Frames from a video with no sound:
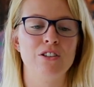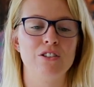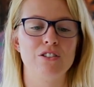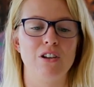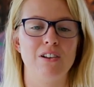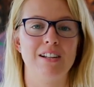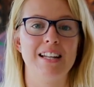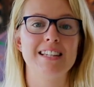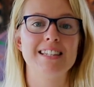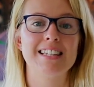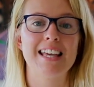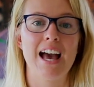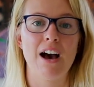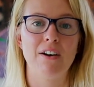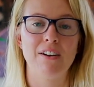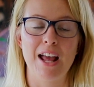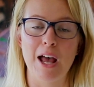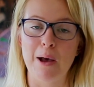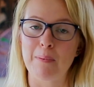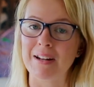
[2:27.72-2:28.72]
So let's
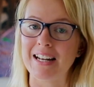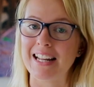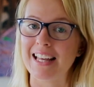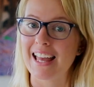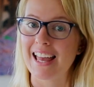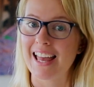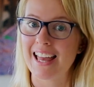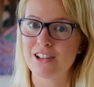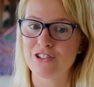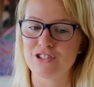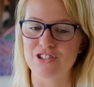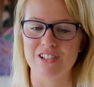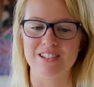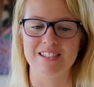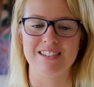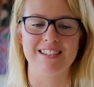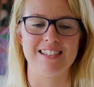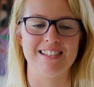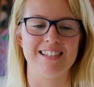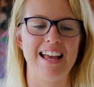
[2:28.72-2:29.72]
count how many
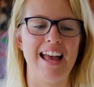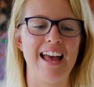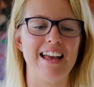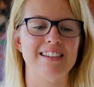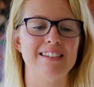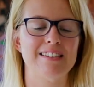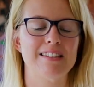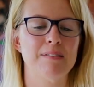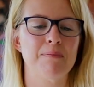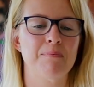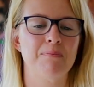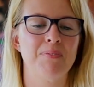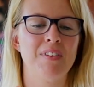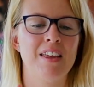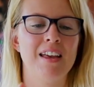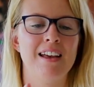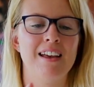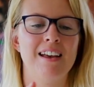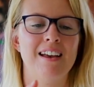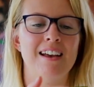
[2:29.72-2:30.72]
edges this has.
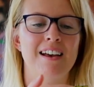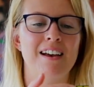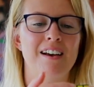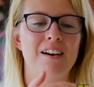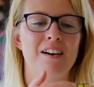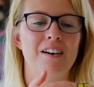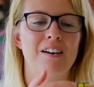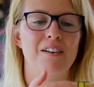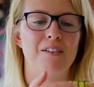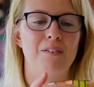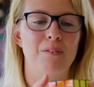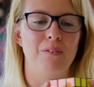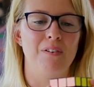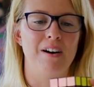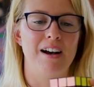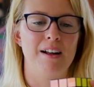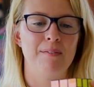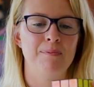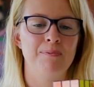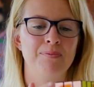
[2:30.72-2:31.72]

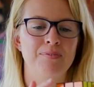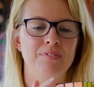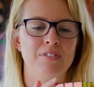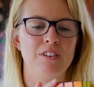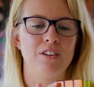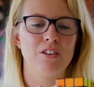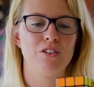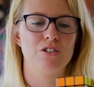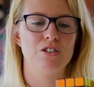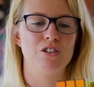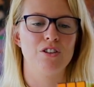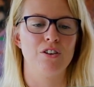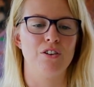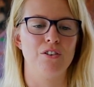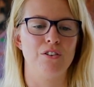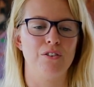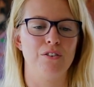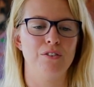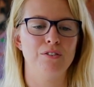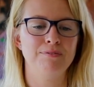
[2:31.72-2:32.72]
One,
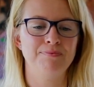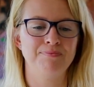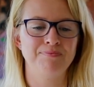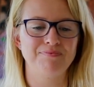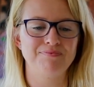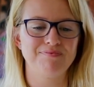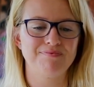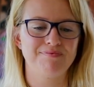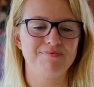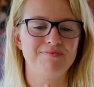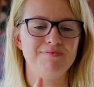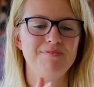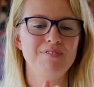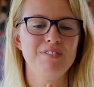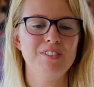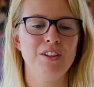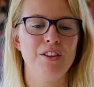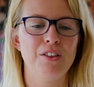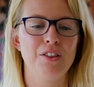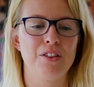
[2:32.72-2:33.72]
two,
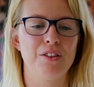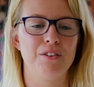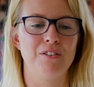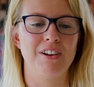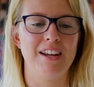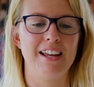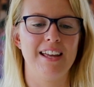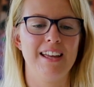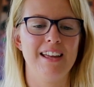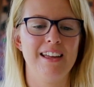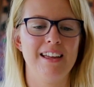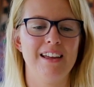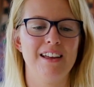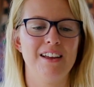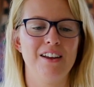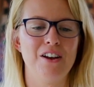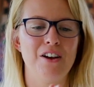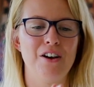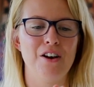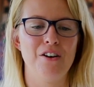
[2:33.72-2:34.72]
three,
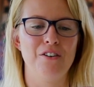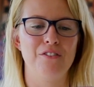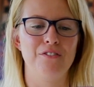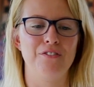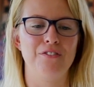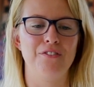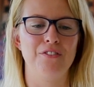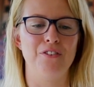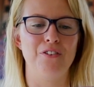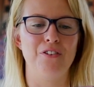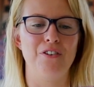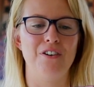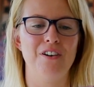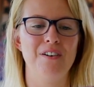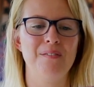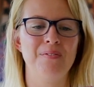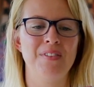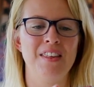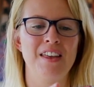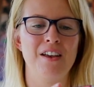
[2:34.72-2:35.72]

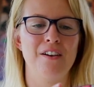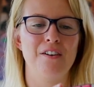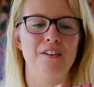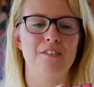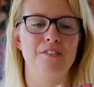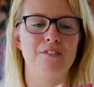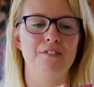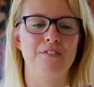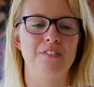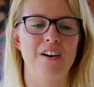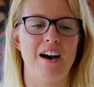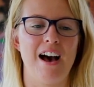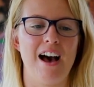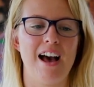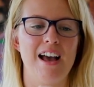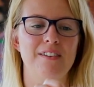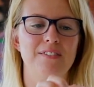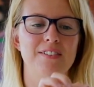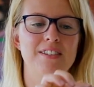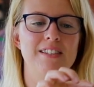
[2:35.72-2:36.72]
four,
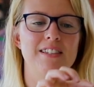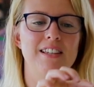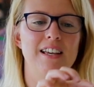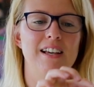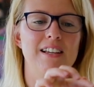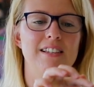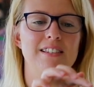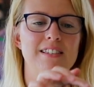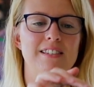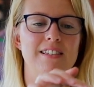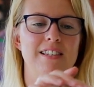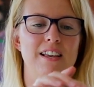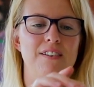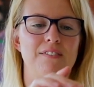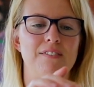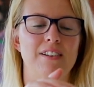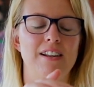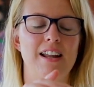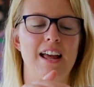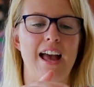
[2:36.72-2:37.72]
five, six,
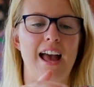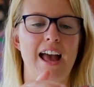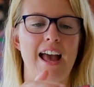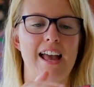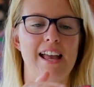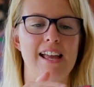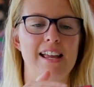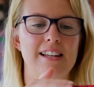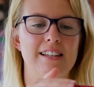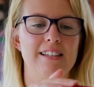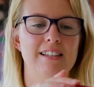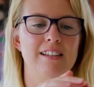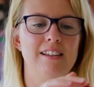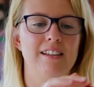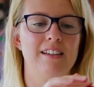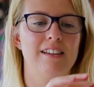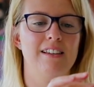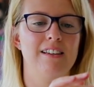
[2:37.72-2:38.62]
seven, eight,